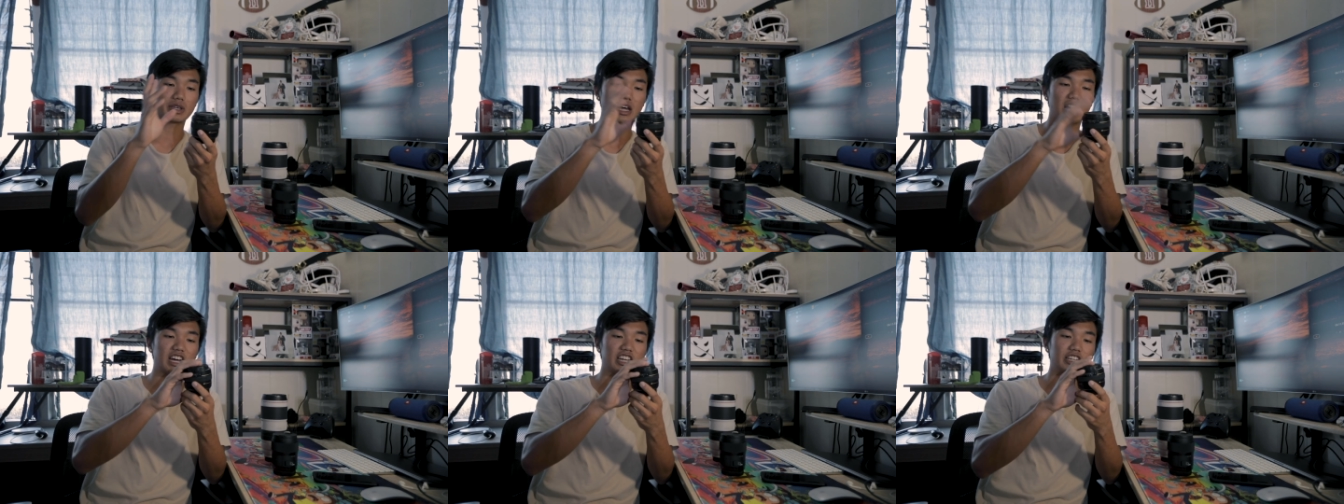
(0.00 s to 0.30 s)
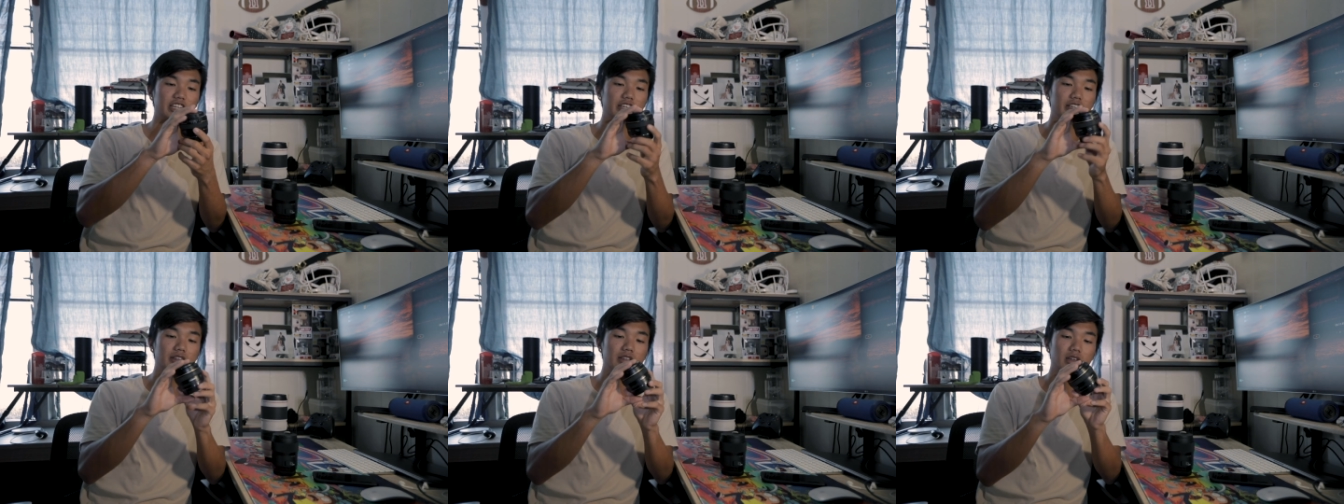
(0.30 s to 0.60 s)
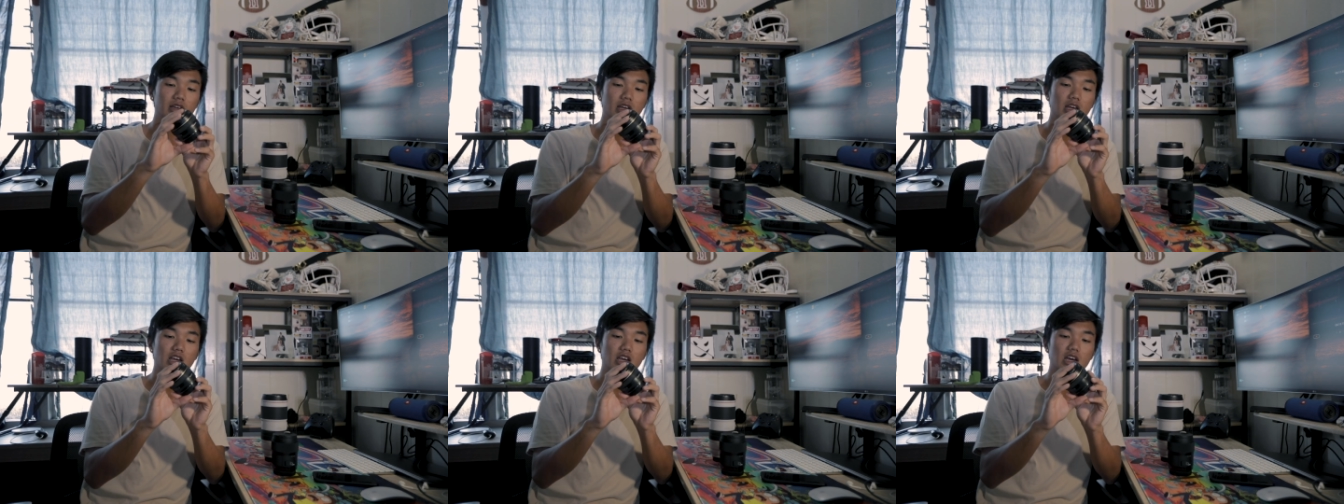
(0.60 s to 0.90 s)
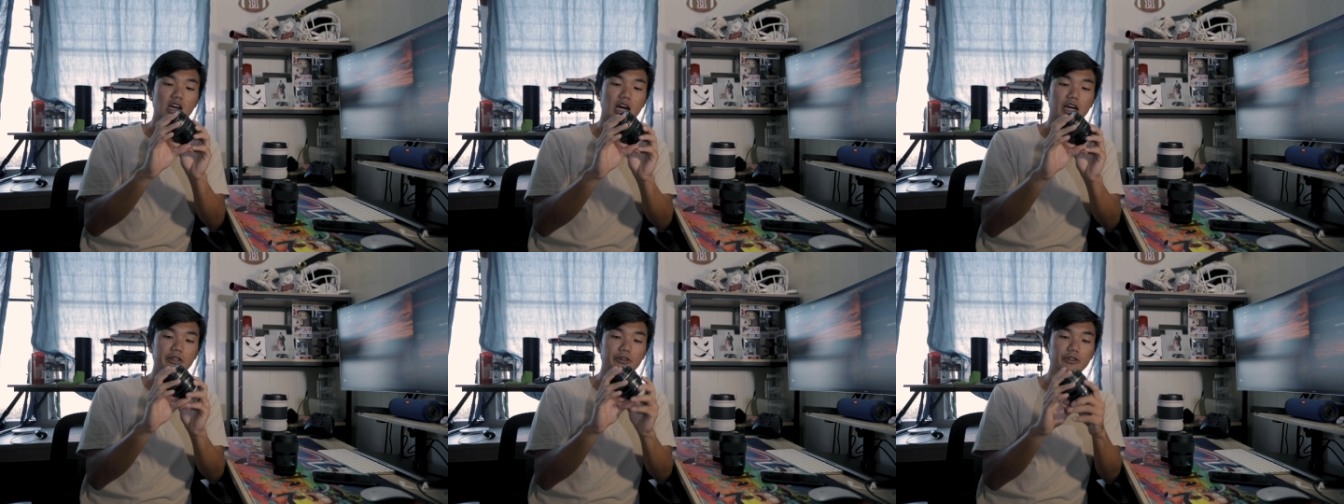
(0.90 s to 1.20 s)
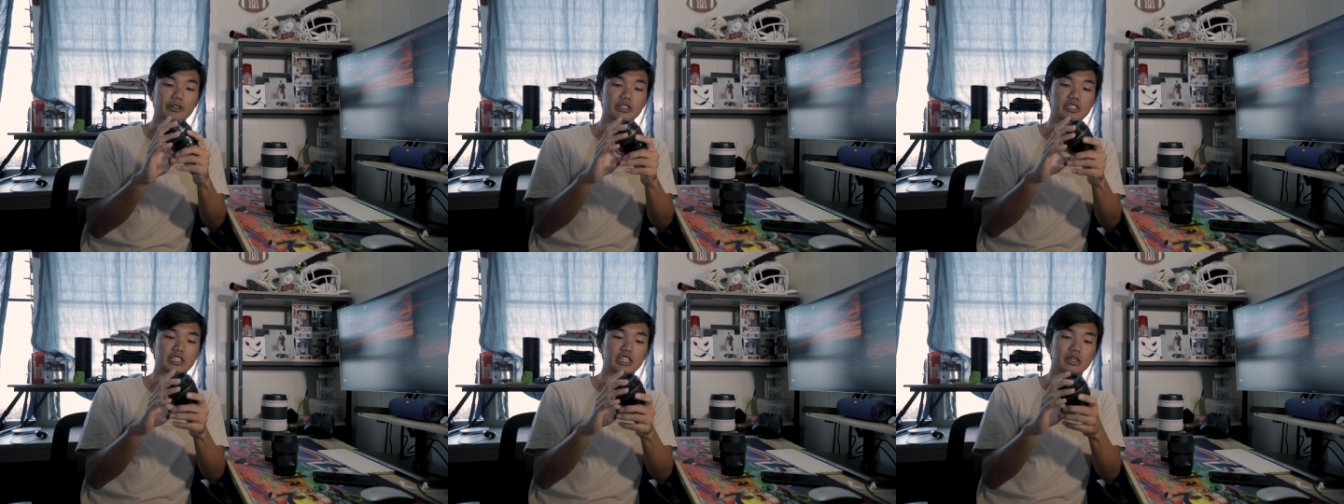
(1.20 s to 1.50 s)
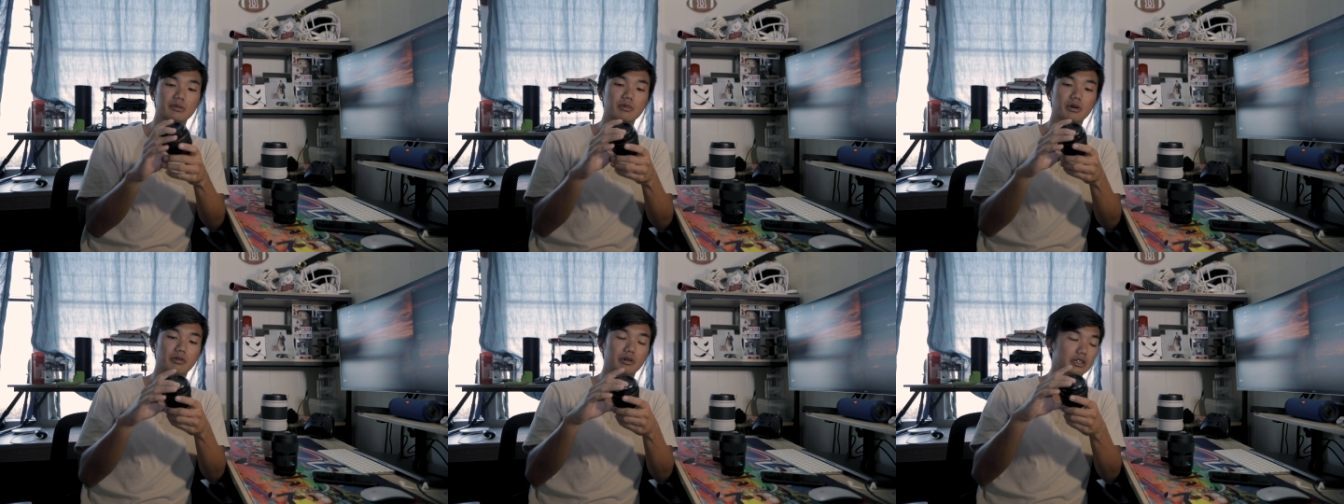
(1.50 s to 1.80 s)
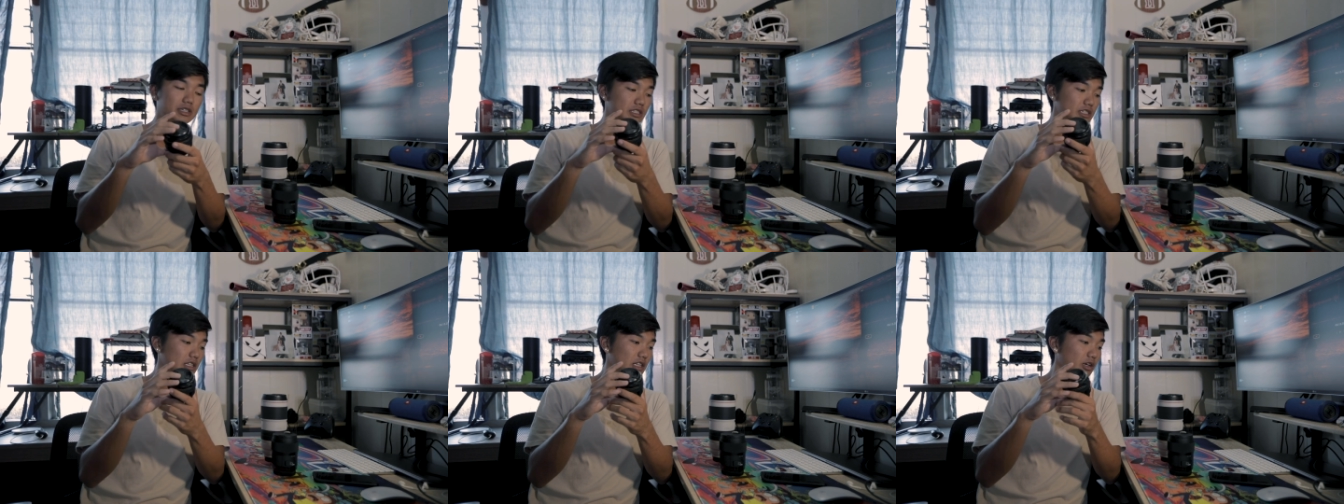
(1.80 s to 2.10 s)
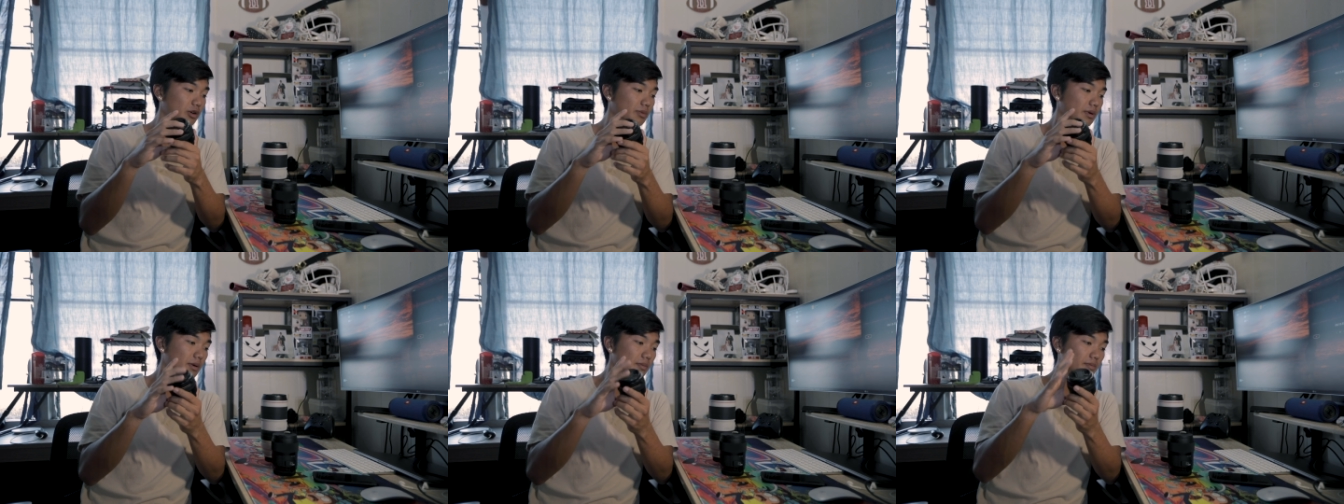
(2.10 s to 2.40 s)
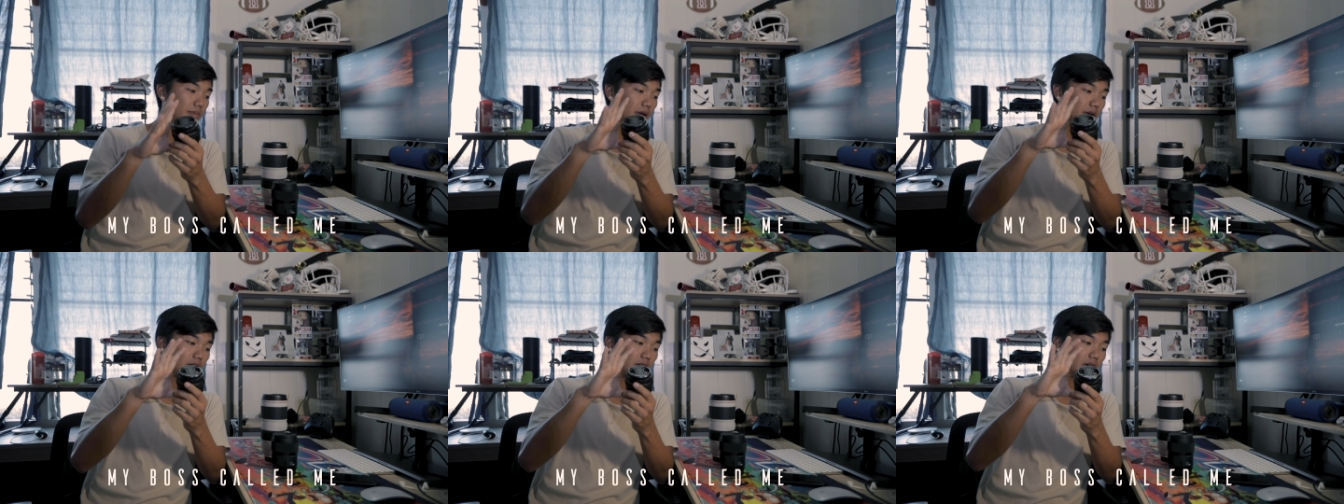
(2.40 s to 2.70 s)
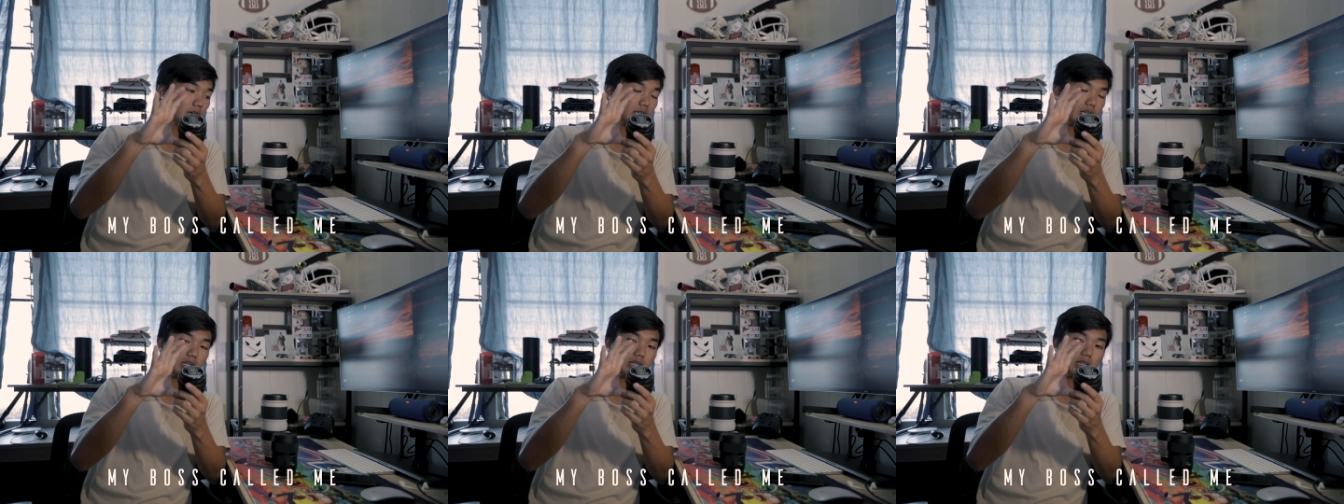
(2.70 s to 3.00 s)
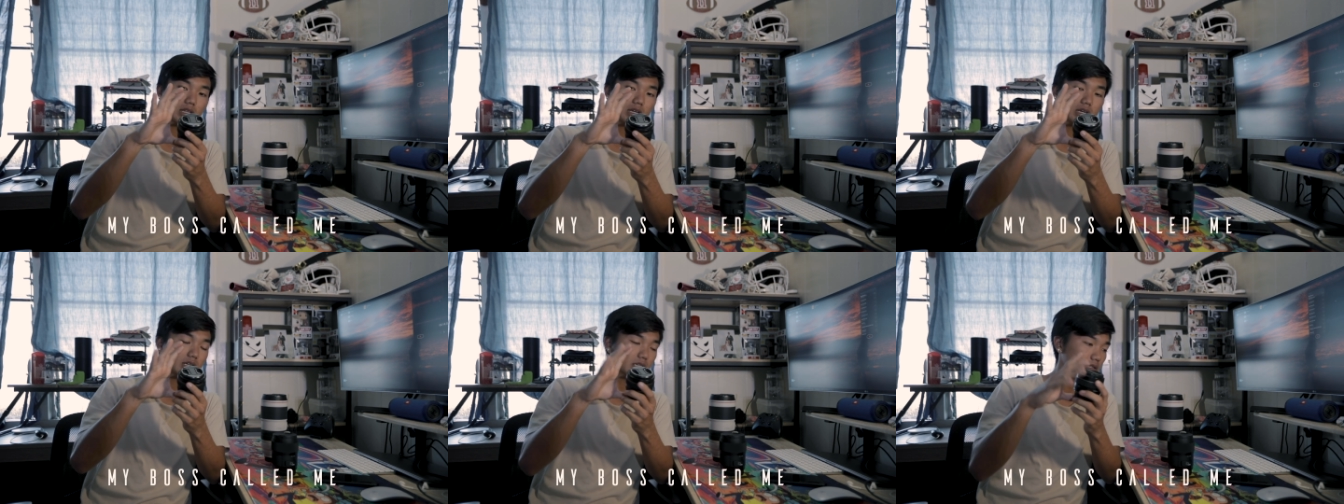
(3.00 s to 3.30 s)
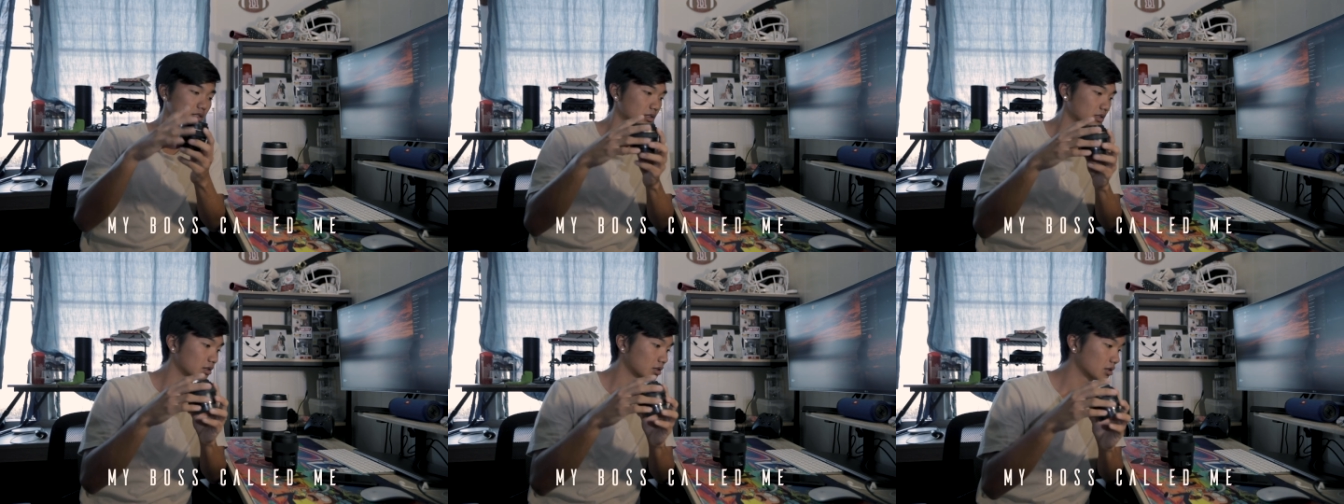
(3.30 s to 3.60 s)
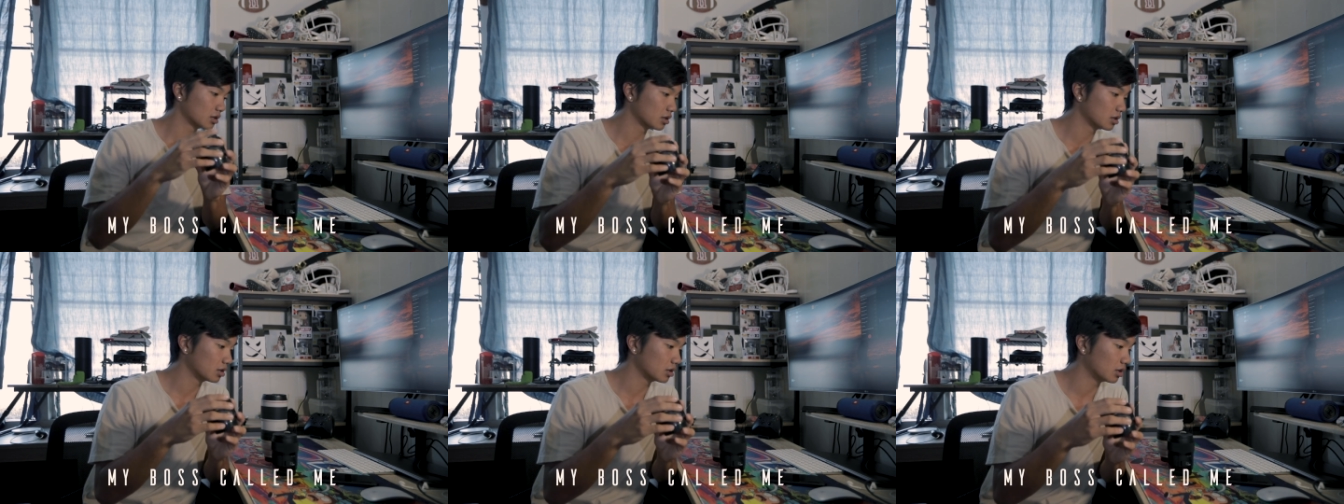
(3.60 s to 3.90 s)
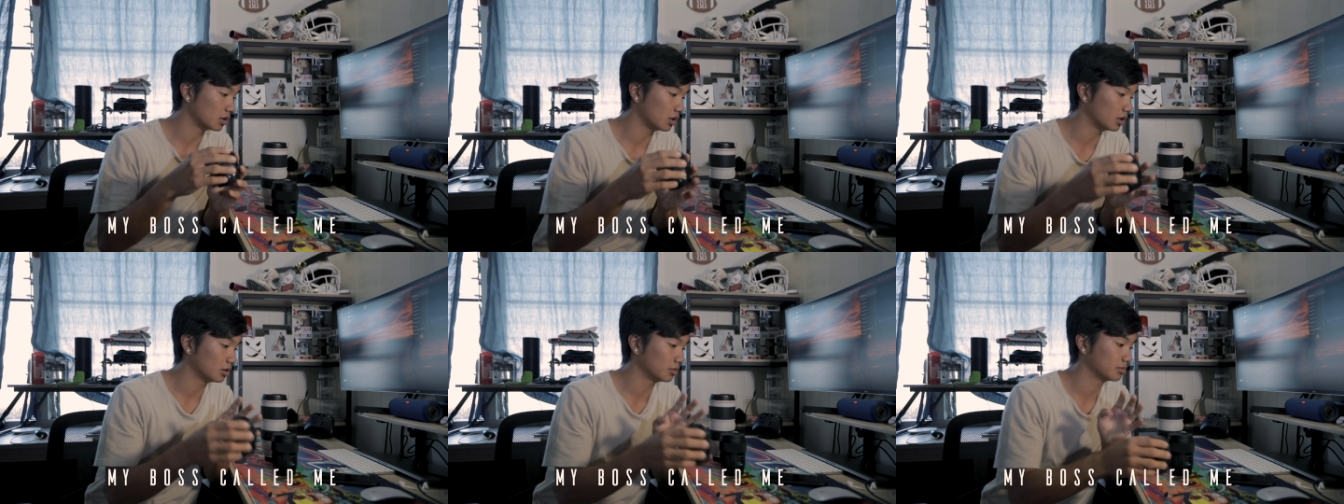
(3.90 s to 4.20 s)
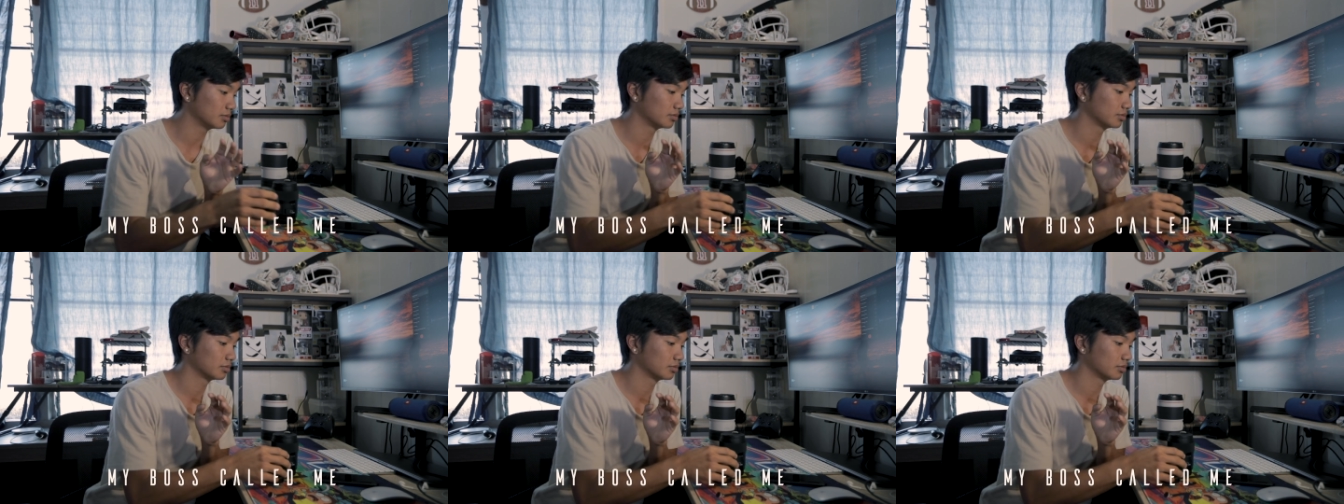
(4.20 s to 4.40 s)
Canon. I know the Sigma one is a little bit bigger like this. Oh.